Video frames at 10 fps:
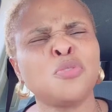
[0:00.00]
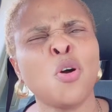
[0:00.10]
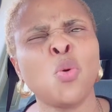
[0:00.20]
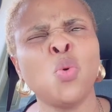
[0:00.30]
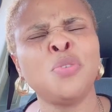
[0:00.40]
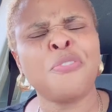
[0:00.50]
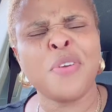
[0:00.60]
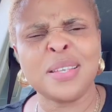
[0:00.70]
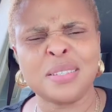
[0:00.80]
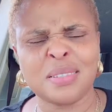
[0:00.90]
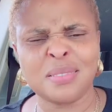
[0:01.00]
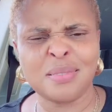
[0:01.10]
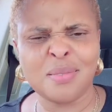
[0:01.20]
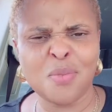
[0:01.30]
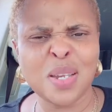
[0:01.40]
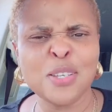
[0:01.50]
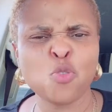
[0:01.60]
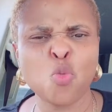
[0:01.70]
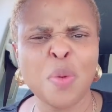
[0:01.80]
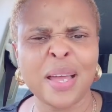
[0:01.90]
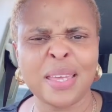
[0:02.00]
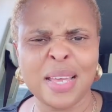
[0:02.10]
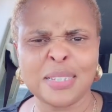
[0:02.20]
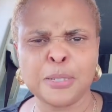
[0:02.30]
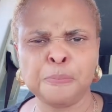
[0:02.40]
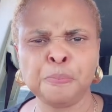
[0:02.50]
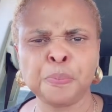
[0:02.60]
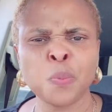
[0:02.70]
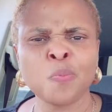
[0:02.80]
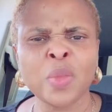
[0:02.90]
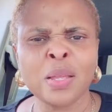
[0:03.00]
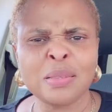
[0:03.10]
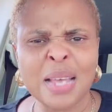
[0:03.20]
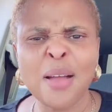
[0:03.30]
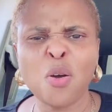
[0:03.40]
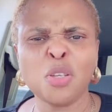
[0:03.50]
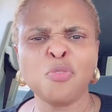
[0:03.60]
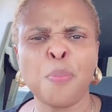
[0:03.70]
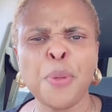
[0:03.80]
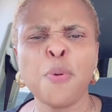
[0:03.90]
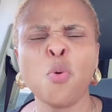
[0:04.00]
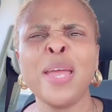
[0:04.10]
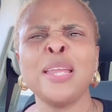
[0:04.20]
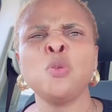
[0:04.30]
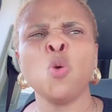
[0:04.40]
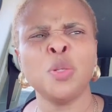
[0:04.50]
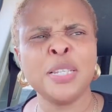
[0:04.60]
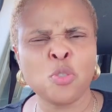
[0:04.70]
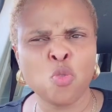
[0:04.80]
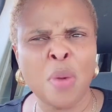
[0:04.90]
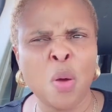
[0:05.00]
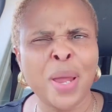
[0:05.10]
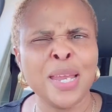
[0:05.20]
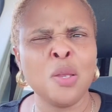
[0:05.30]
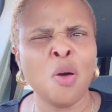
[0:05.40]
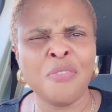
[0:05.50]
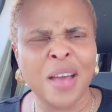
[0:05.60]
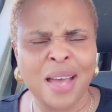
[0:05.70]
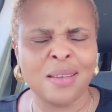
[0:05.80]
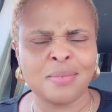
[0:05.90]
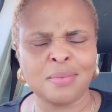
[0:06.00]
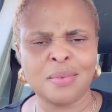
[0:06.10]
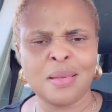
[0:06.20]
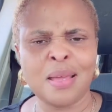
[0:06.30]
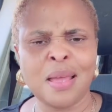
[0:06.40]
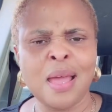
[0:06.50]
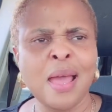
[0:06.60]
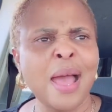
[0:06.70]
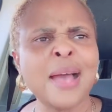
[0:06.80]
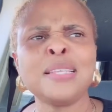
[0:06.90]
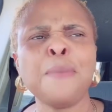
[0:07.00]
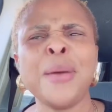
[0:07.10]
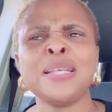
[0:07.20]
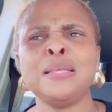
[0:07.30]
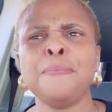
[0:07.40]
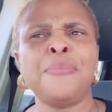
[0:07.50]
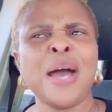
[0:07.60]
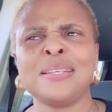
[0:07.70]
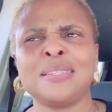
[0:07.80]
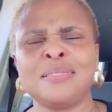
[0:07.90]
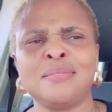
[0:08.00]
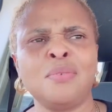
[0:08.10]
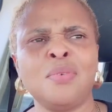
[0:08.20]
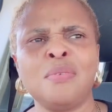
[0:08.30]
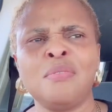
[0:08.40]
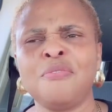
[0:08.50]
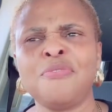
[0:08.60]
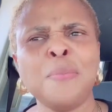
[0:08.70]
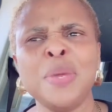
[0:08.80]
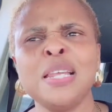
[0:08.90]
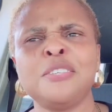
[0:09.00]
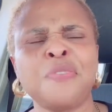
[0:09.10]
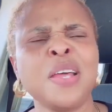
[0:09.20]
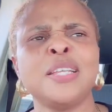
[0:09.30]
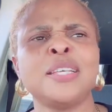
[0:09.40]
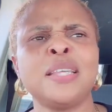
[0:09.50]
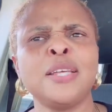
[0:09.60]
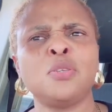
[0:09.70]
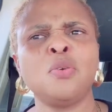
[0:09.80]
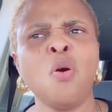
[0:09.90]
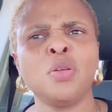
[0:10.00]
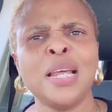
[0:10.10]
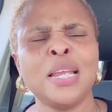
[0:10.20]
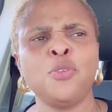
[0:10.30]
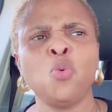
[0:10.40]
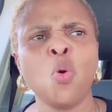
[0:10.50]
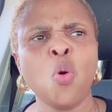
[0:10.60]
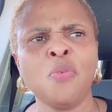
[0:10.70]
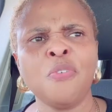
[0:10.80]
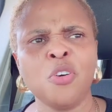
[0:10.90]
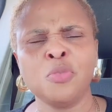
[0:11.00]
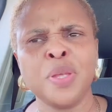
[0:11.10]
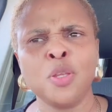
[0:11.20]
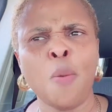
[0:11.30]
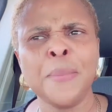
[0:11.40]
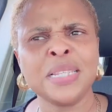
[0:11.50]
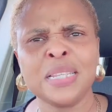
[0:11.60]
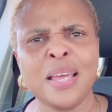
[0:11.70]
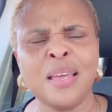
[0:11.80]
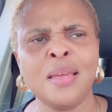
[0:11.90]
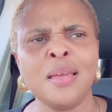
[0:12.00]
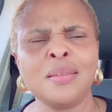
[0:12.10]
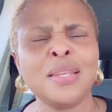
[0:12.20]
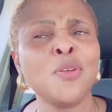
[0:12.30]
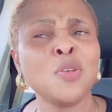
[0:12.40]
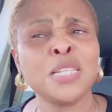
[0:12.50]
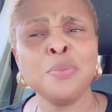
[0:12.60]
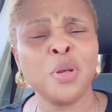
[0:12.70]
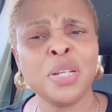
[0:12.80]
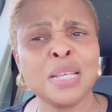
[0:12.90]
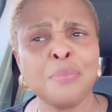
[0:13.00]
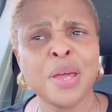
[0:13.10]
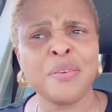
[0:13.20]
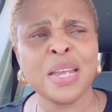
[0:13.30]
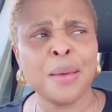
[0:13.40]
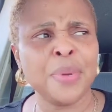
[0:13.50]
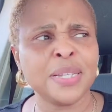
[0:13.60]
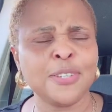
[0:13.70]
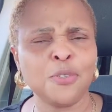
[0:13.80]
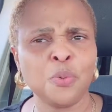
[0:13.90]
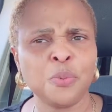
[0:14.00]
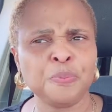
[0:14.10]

for good friends when this woman get. Thank God for people when he know this woman, when he love her. I say, person pass. Families, friends, they say, go, they do go fund me. Not me say, they don't see money to bury that person.